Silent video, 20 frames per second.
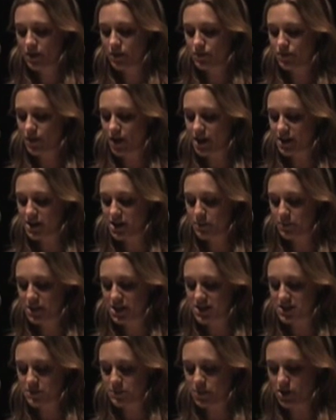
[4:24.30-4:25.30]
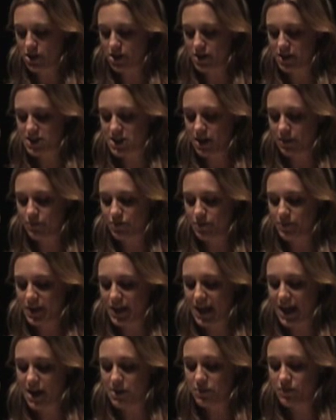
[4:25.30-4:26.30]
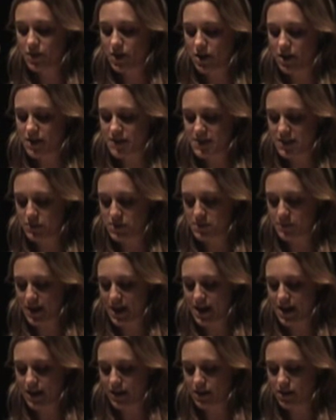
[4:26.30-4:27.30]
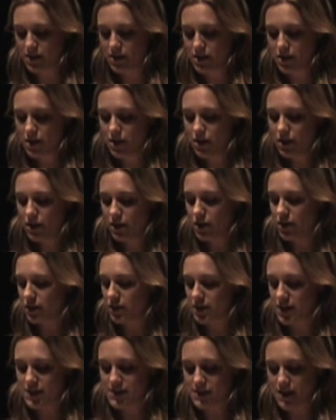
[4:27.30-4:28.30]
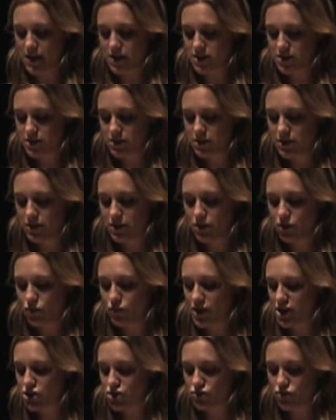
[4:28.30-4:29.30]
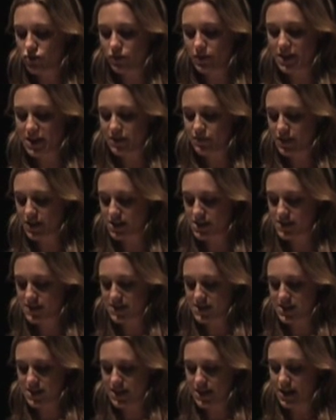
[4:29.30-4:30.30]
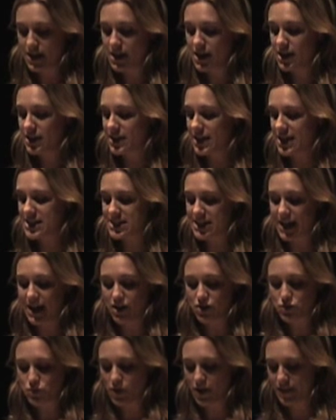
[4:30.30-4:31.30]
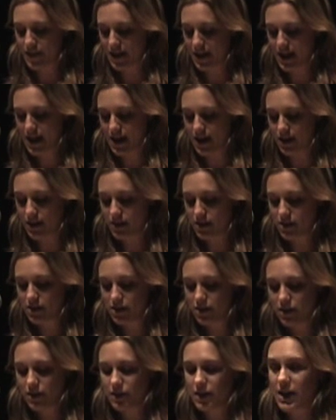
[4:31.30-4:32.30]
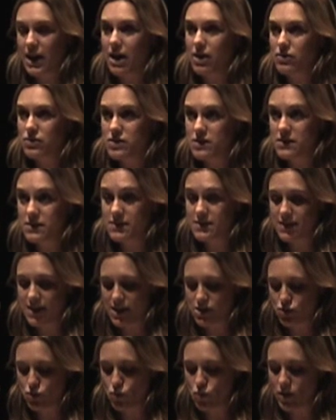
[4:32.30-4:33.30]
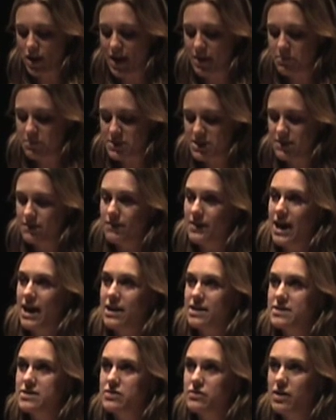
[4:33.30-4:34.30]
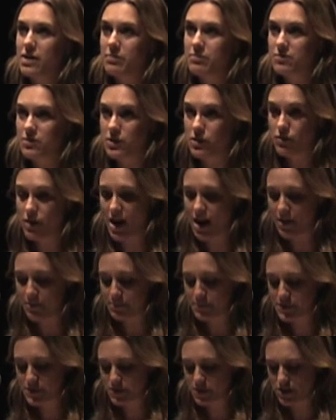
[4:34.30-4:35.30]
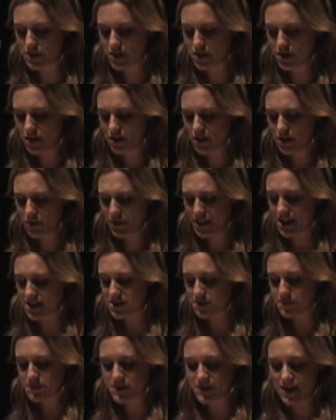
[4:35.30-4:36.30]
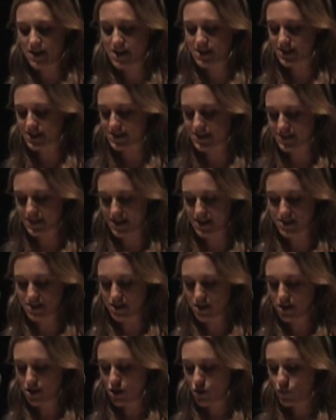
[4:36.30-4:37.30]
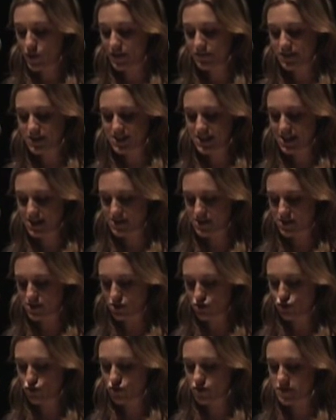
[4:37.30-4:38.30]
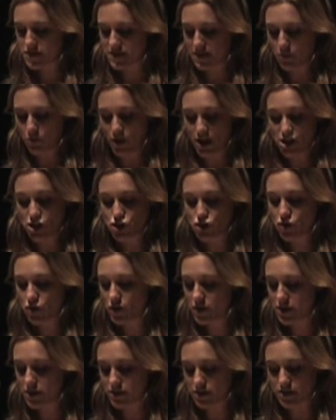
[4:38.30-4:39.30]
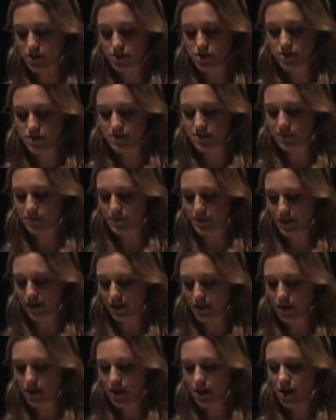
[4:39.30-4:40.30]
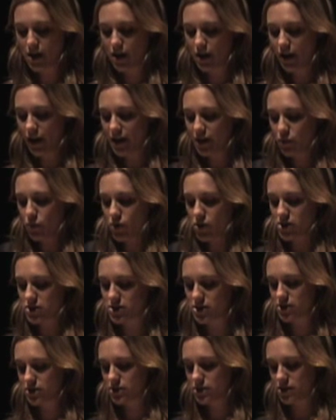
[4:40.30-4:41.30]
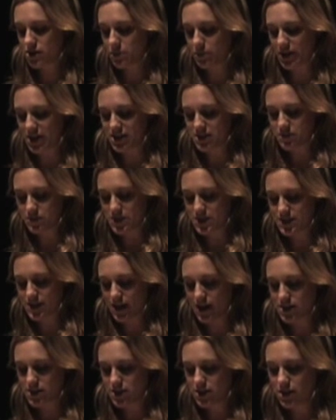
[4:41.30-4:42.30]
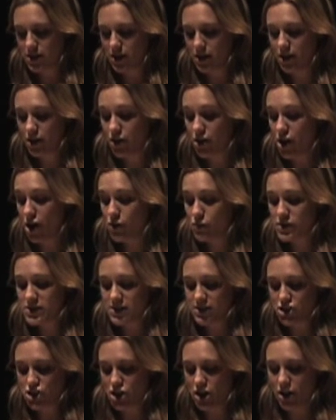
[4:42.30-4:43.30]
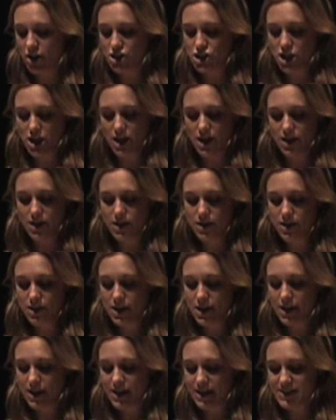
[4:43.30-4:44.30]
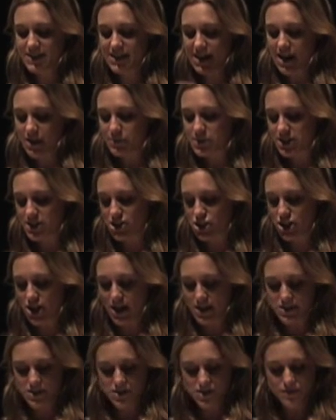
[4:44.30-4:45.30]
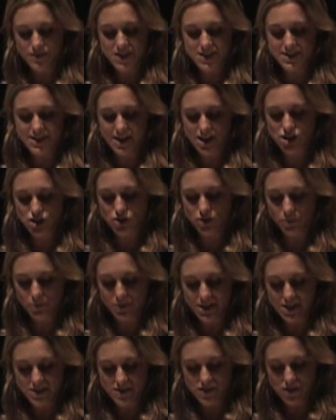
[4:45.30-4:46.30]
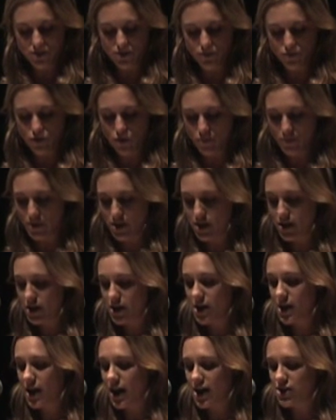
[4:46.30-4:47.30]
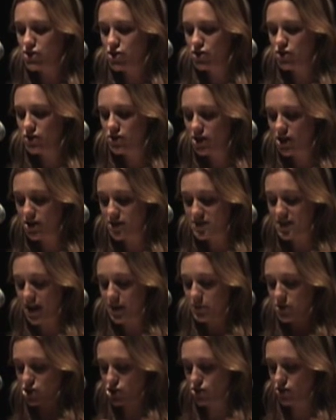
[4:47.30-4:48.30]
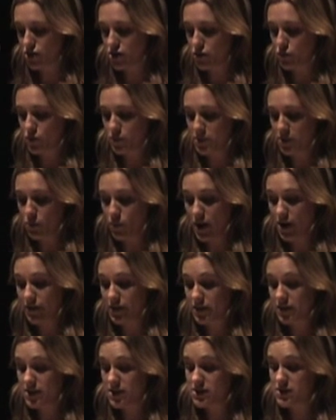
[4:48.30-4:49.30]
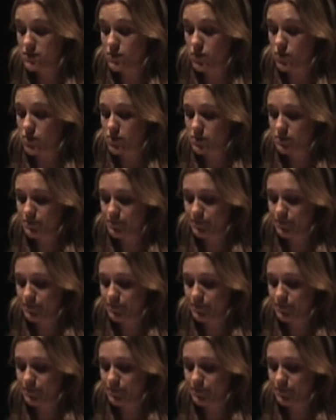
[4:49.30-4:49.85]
Finally, a policeman looked up from the game of cards he was playing. "Look," he said, "the rich are all leaving the city, getting out while they can. The council said all empty flats are up for grabs." "But that's absurd," I said. "We have the deeds in a drawer somewhere. Surely you can do something." "Like what?" the policeman said. "No one's in charge here." He slapped the chest of his national police uniform. "And who knows how much longer we'll be wearing these for?"